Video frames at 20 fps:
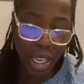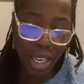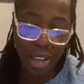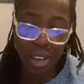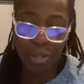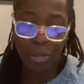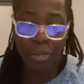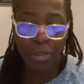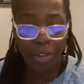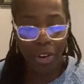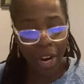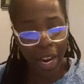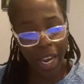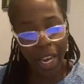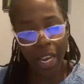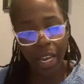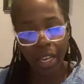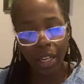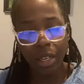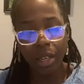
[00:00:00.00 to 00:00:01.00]

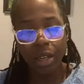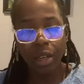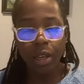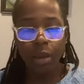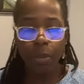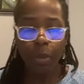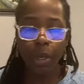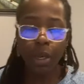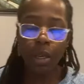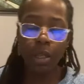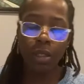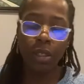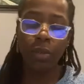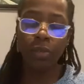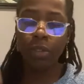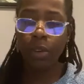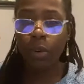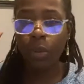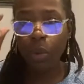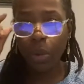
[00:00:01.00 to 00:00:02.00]
afraid because of
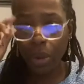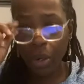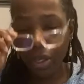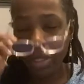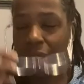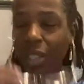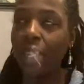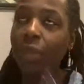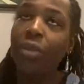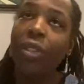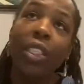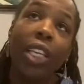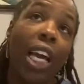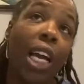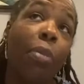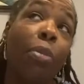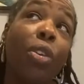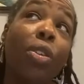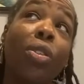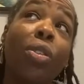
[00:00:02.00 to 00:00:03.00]
the words of
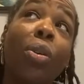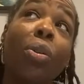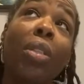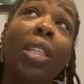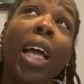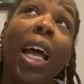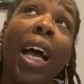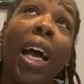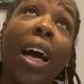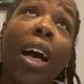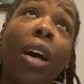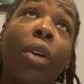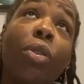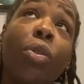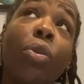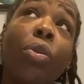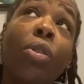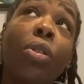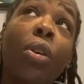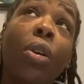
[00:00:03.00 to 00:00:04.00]
Samuel. So now
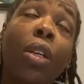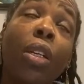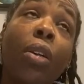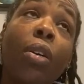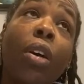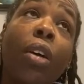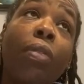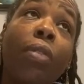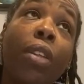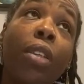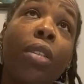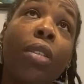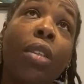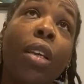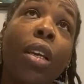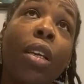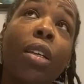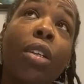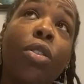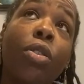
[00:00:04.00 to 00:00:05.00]
you started off this
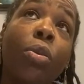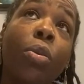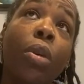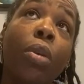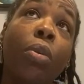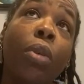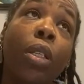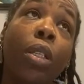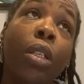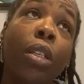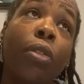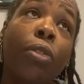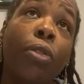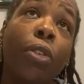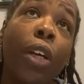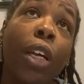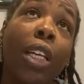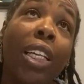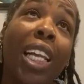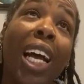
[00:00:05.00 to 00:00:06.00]
thing because you were really
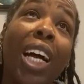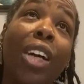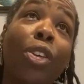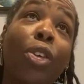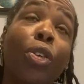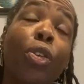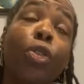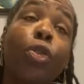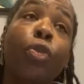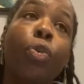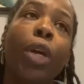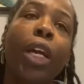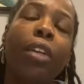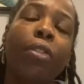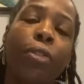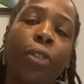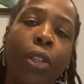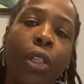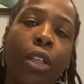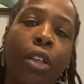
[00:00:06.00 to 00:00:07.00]
afraid. Now you're
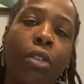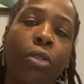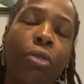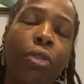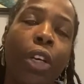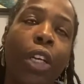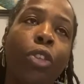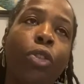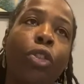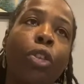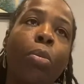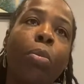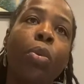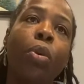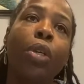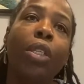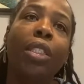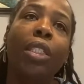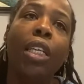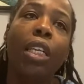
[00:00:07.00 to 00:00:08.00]
dreadfully afraid. You're
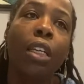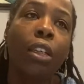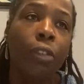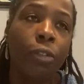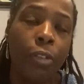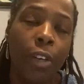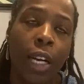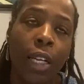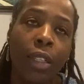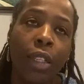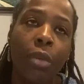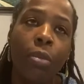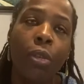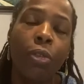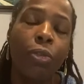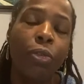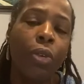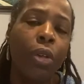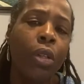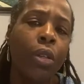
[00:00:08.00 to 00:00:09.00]
more terrified than
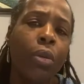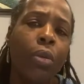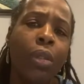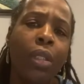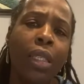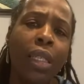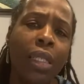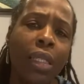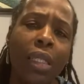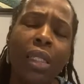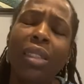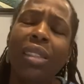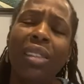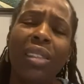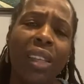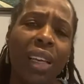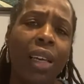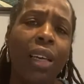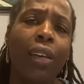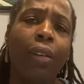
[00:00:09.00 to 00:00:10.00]
before you did this
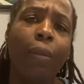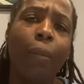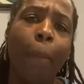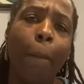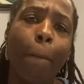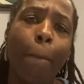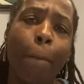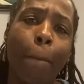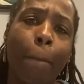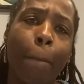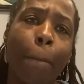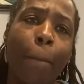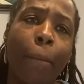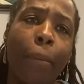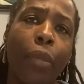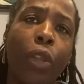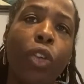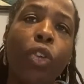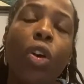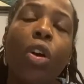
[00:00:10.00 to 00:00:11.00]
thing.
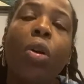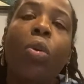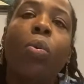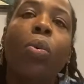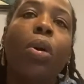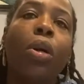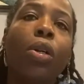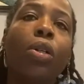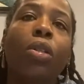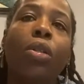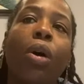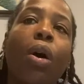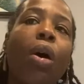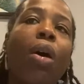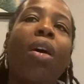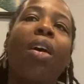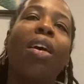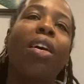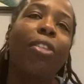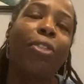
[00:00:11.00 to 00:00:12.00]
You're worse
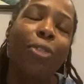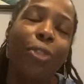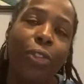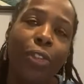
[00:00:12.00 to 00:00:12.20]
off